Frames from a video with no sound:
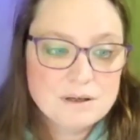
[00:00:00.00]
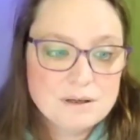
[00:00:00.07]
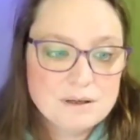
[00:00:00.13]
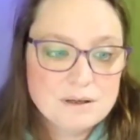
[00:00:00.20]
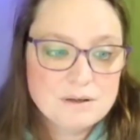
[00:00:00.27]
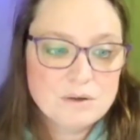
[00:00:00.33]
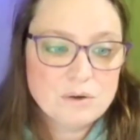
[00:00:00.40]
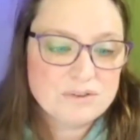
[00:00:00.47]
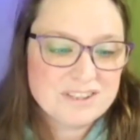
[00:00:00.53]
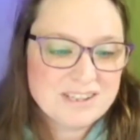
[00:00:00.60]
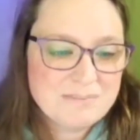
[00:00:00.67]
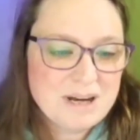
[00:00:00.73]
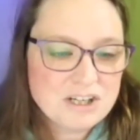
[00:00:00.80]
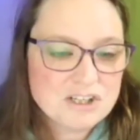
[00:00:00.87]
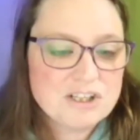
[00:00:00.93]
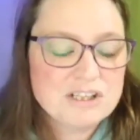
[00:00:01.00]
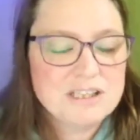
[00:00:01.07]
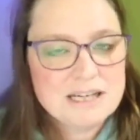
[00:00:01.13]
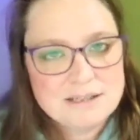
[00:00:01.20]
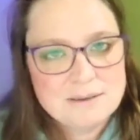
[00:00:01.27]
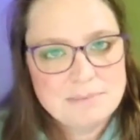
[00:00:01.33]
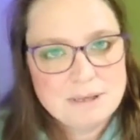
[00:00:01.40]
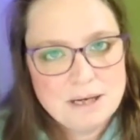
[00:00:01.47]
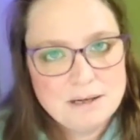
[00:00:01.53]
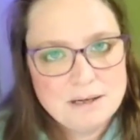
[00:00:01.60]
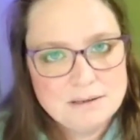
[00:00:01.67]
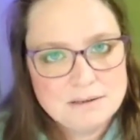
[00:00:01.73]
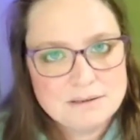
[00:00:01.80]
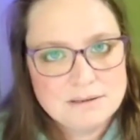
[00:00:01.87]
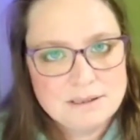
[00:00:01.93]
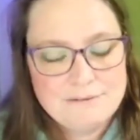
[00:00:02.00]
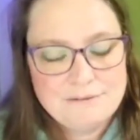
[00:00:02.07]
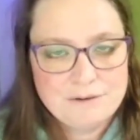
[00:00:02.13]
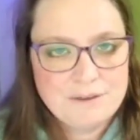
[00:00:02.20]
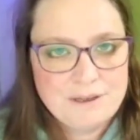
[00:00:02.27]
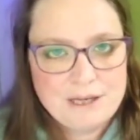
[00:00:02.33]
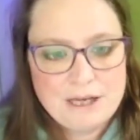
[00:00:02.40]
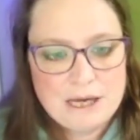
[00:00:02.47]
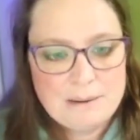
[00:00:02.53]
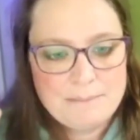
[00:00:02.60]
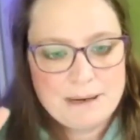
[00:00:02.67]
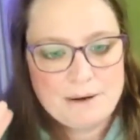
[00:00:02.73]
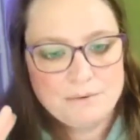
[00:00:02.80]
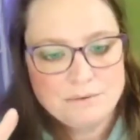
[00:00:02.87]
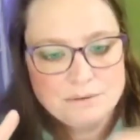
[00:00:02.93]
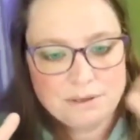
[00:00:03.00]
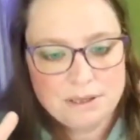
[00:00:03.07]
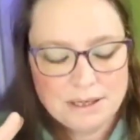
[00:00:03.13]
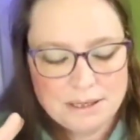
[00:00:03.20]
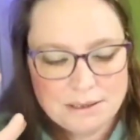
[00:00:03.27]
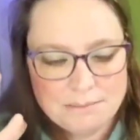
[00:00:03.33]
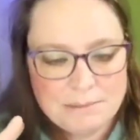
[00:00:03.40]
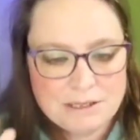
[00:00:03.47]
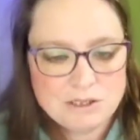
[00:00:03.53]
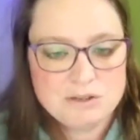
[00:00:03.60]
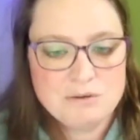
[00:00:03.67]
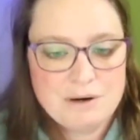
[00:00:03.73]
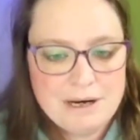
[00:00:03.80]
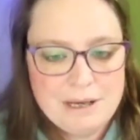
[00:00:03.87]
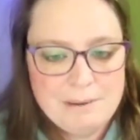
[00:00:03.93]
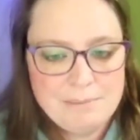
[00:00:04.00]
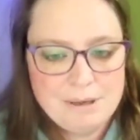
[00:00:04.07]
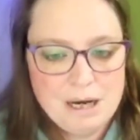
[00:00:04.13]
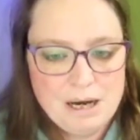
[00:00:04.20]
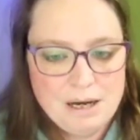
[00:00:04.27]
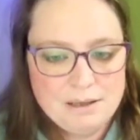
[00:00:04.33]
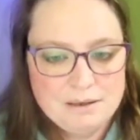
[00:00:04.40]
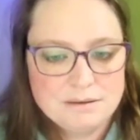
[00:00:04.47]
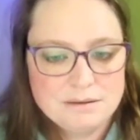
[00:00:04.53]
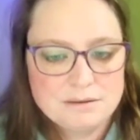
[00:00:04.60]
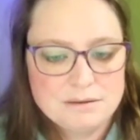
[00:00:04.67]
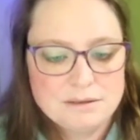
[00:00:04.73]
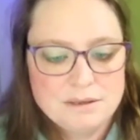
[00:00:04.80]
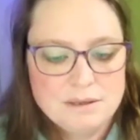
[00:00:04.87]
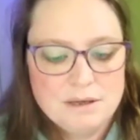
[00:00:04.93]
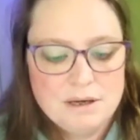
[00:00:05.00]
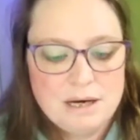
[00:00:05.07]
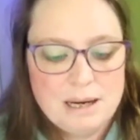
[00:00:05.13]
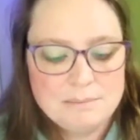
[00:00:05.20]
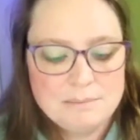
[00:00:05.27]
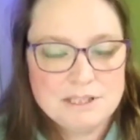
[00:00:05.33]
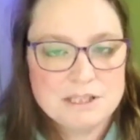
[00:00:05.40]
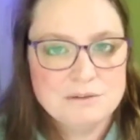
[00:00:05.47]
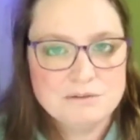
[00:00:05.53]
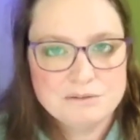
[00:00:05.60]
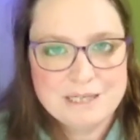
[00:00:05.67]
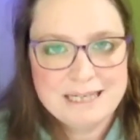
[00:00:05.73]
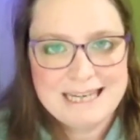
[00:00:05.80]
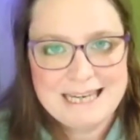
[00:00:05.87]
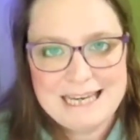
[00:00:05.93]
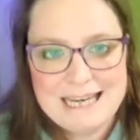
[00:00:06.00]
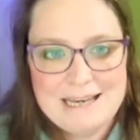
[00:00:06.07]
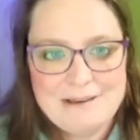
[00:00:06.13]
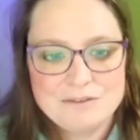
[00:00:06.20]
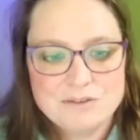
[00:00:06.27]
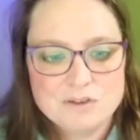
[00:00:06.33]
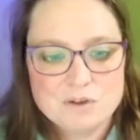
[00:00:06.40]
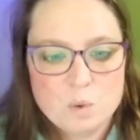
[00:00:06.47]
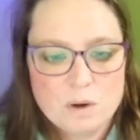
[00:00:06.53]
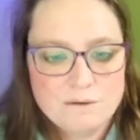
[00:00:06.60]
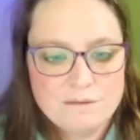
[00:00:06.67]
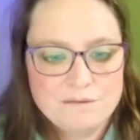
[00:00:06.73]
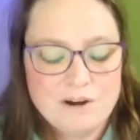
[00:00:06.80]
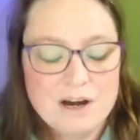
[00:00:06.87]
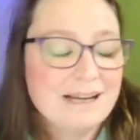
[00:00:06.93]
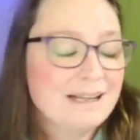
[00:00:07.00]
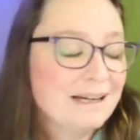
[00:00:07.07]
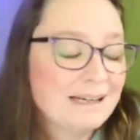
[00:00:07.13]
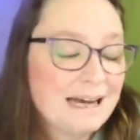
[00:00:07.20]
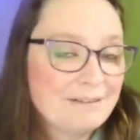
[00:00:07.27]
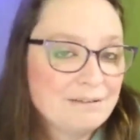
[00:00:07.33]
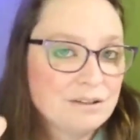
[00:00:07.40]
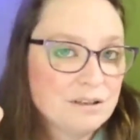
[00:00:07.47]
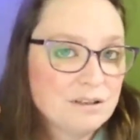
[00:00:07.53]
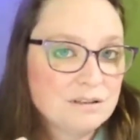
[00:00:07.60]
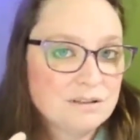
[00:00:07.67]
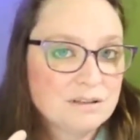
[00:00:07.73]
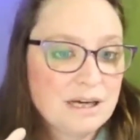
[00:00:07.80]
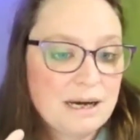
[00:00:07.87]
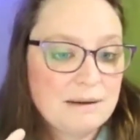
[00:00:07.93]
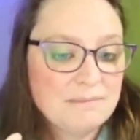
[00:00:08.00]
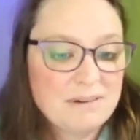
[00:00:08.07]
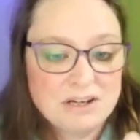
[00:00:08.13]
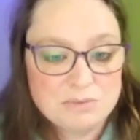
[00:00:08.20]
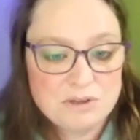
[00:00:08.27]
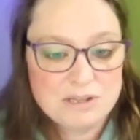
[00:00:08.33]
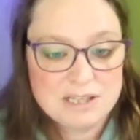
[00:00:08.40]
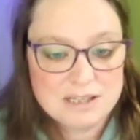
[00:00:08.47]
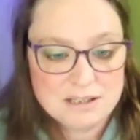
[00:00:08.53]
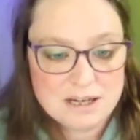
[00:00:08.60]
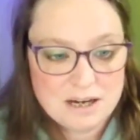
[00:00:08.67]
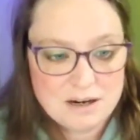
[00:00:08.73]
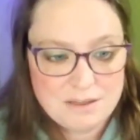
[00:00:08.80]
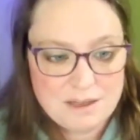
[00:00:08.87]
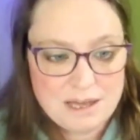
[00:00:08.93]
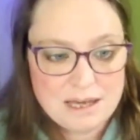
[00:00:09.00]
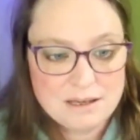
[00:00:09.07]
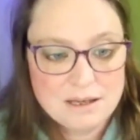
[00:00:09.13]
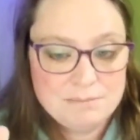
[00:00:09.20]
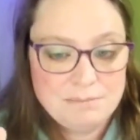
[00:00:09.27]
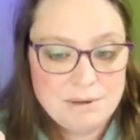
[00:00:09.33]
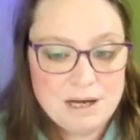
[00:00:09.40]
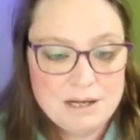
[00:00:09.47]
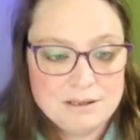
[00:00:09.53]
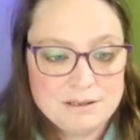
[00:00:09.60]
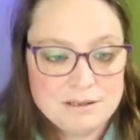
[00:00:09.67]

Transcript: Not so much the desert plants, if you're thinking about like Mediterranean plants, um, silvery leaves, quite fine, like lavenders and rosemaries, that kind of thing. But